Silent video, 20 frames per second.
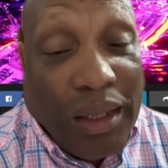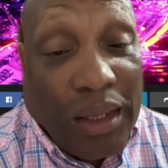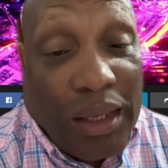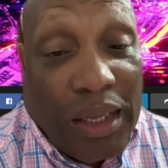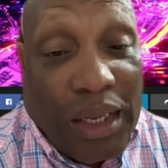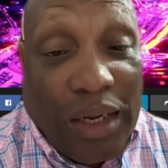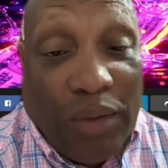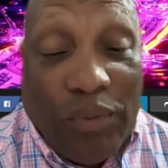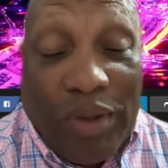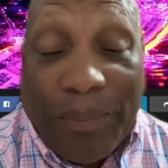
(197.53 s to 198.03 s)

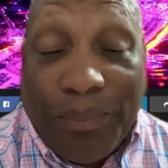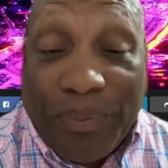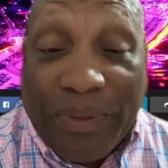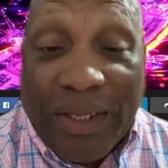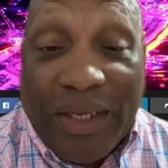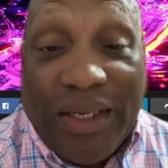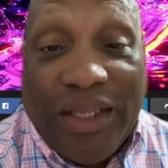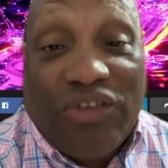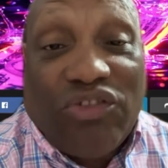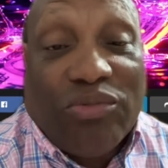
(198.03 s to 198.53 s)
Anyway,
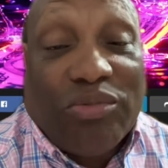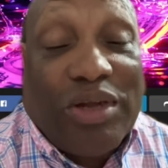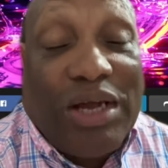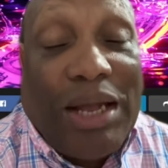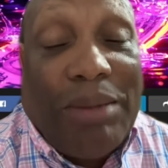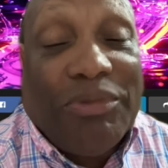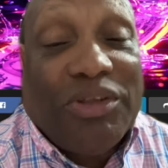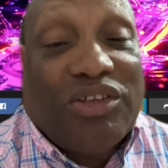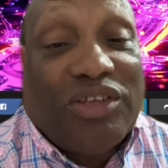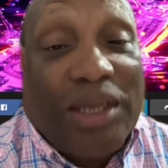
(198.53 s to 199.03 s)
please leave some
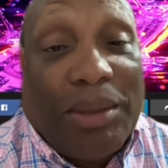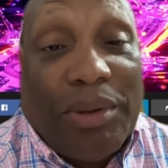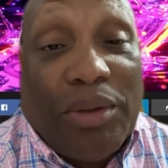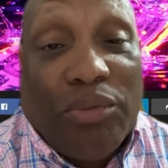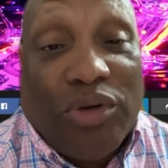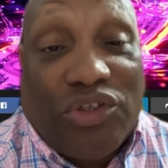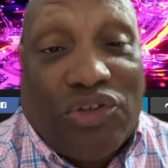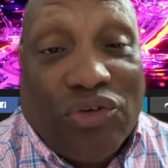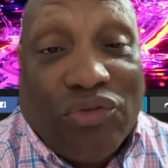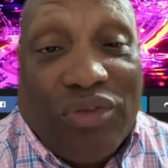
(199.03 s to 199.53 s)
comments. Tell me
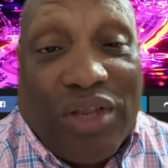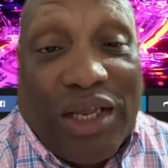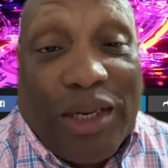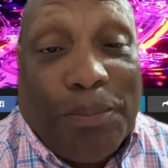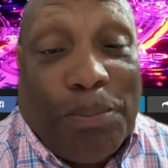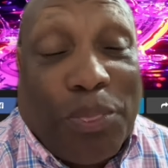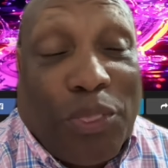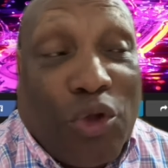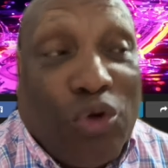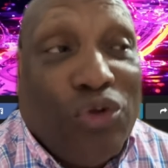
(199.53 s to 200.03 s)
what you
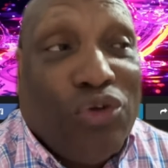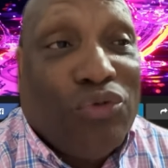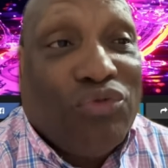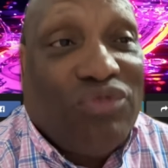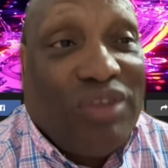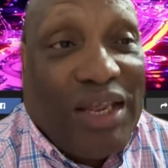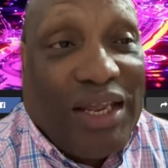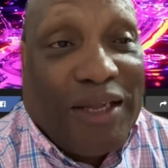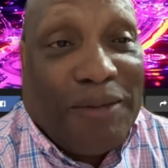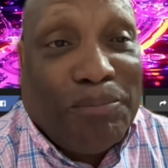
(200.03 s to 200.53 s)
think. Do you
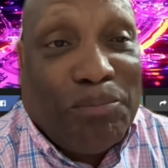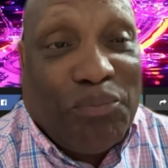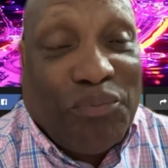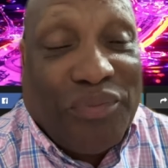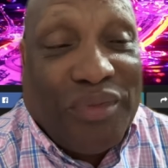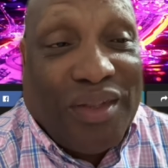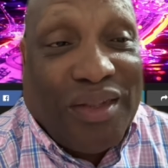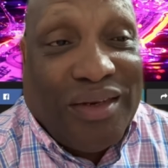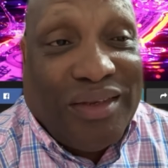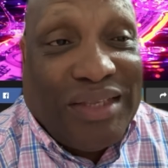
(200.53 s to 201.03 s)
think
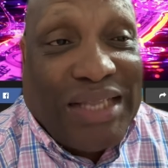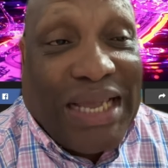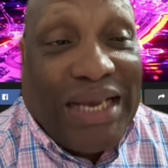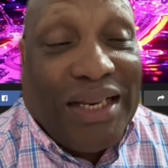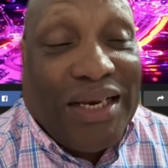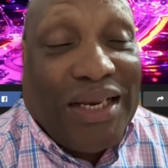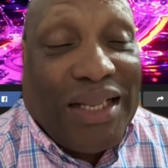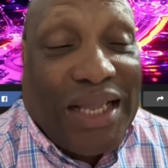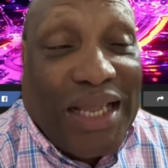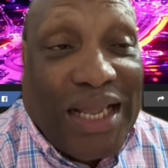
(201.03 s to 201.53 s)
that
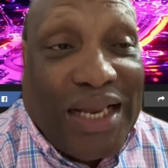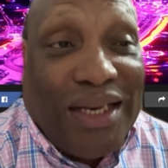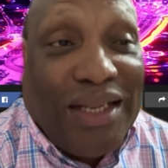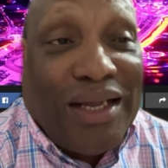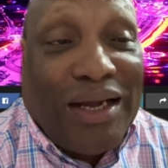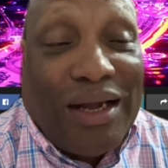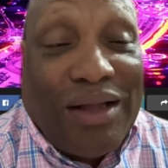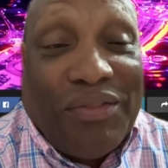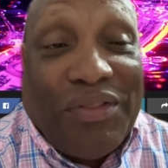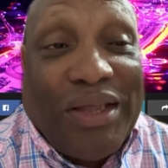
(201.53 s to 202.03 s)
in
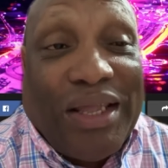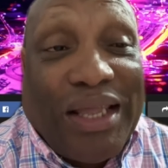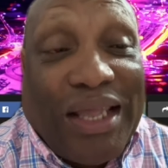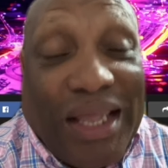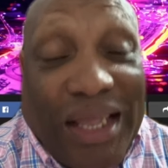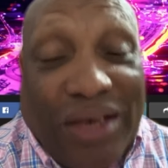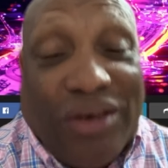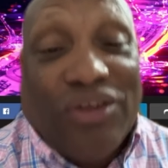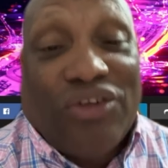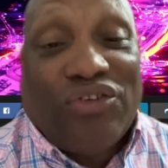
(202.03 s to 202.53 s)
any other
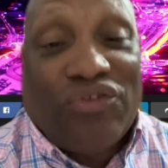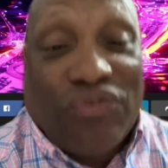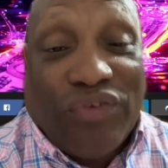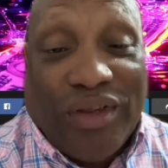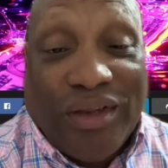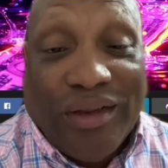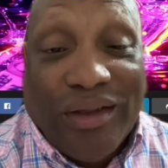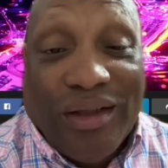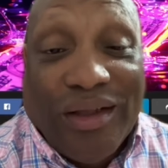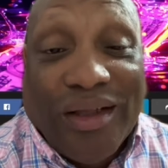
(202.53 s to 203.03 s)

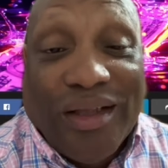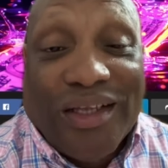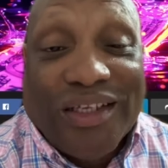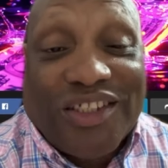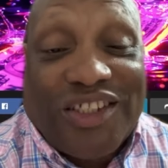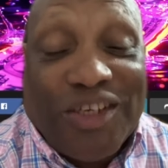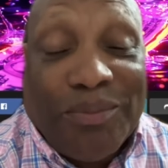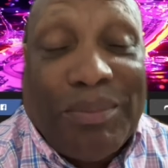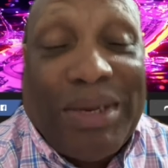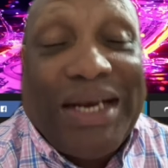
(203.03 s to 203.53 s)
industry
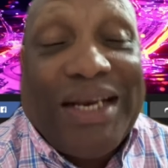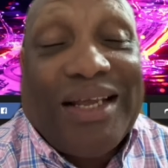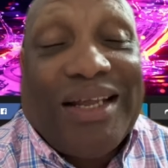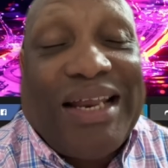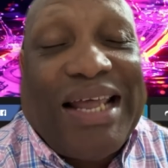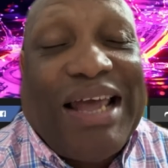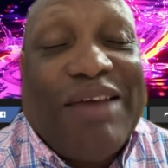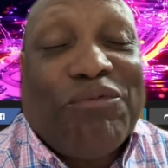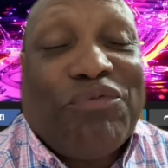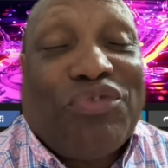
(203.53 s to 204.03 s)
Somebody could
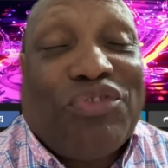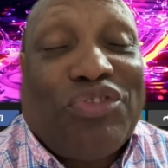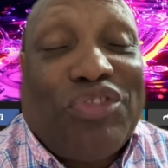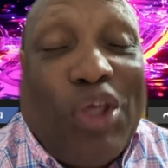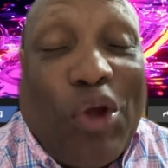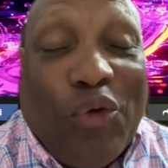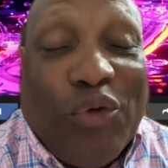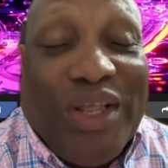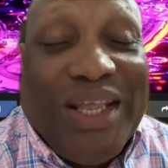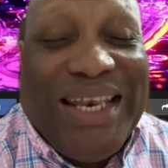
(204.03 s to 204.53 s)
have
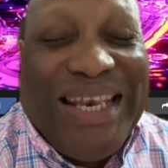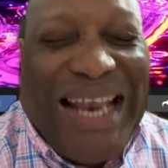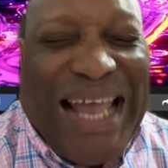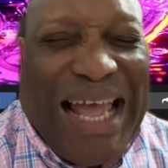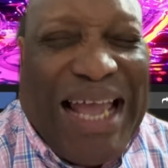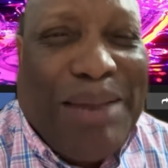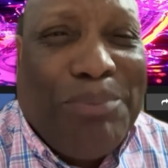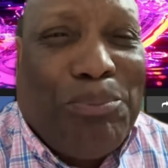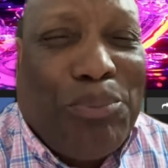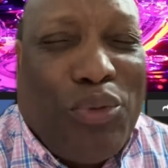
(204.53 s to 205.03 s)

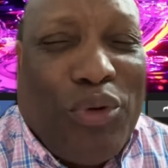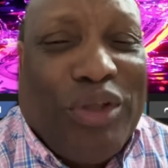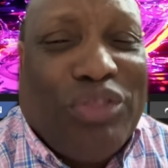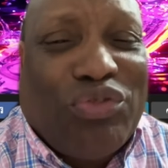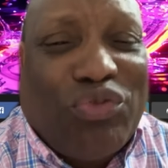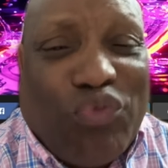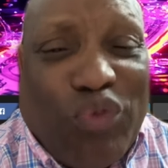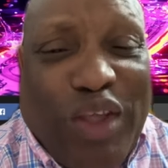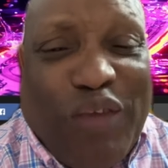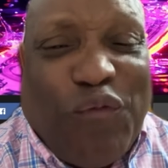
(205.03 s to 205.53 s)

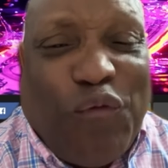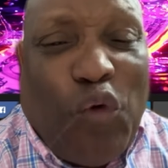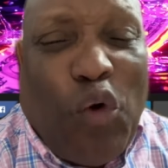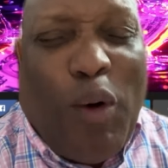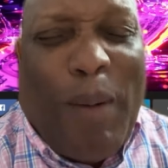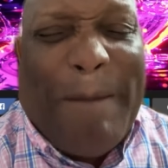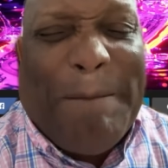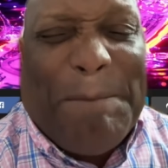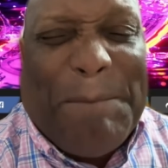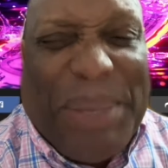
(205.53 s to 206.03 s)

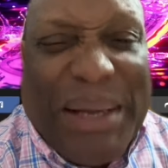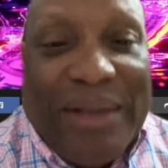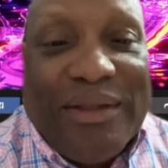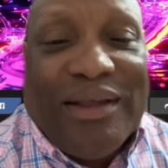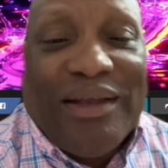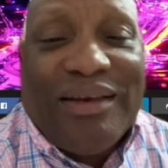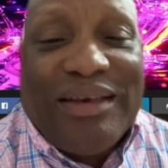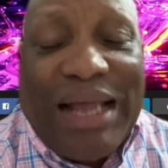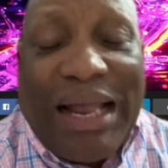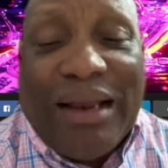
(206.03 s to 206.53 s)
$39.34
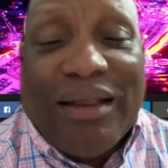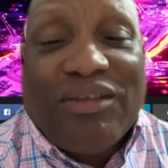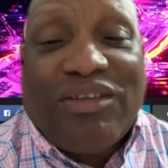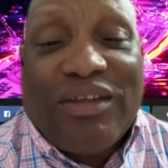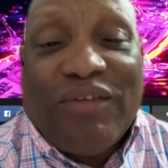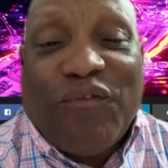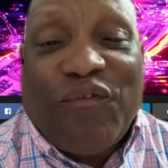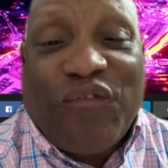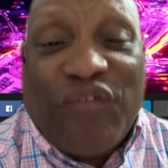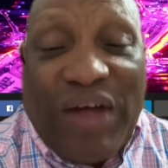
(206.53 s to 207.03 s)
billion
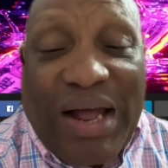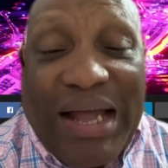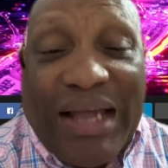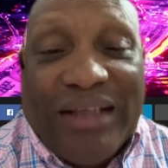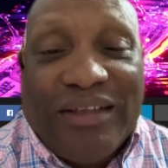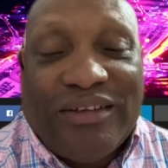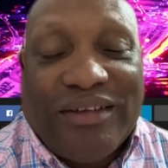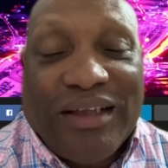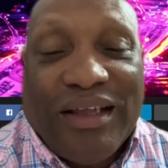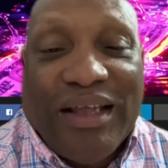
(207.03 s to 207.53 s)
in
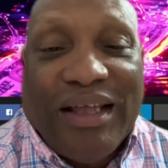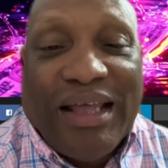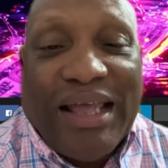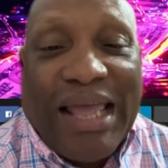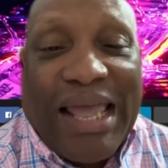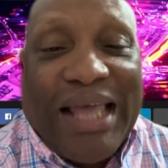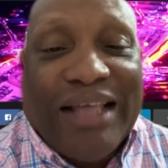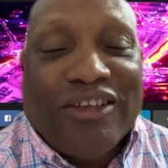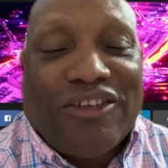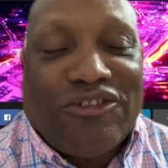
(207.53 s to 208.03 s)
fines
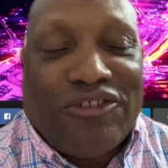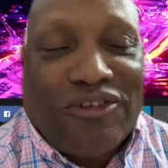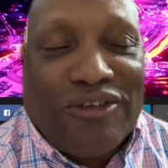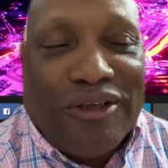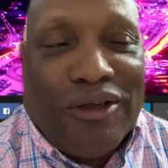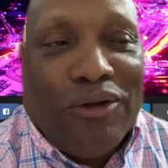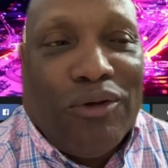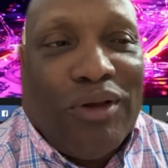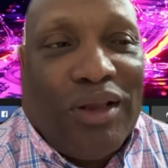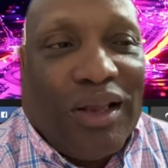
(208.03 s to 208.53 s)
and
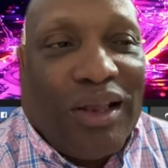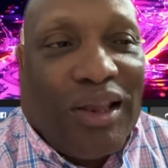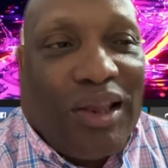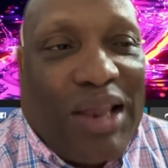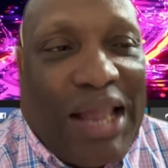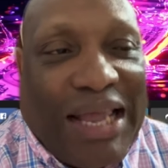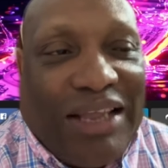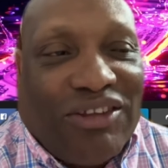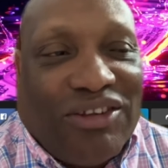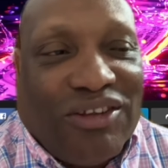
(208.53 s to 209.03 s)
still
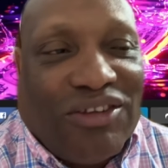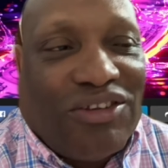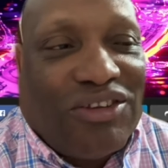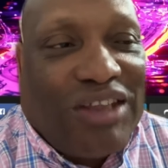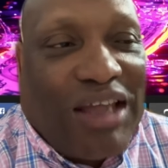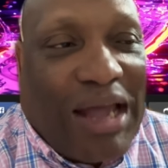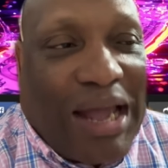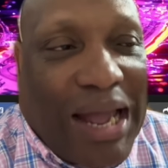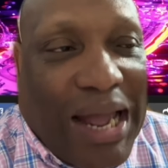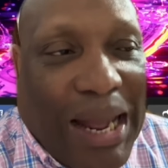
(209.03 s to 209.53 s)
licensed
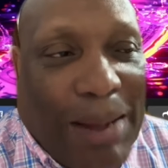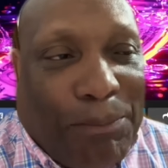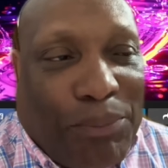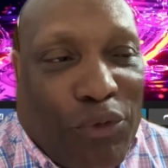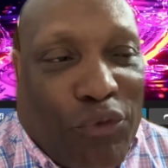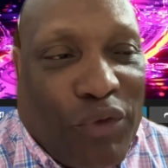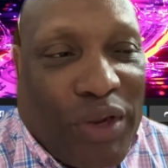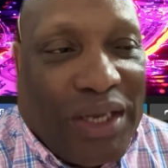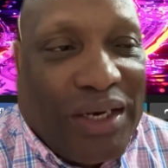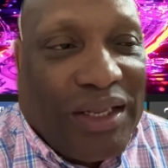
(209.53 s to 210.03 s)
to
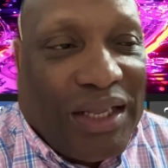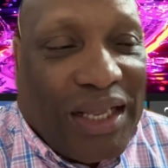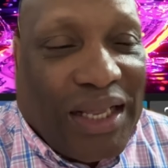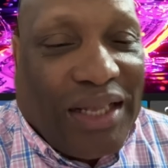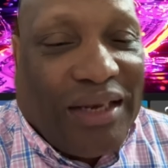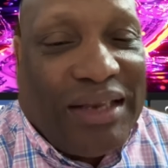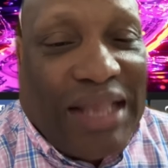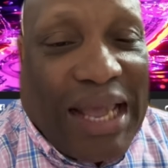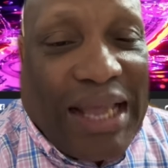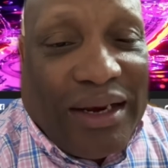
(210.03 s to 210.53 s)
operate
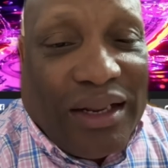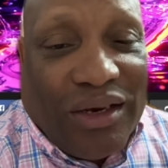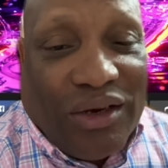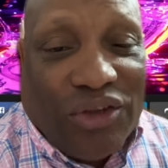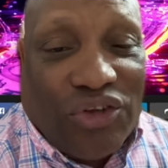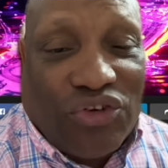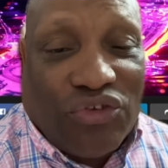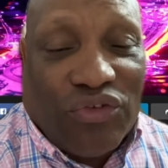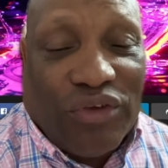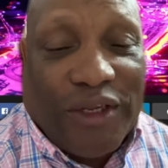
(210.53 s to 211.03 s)
in that
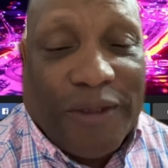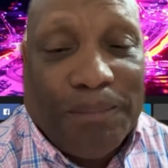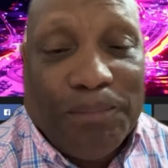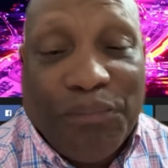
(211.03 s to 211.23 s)
industry.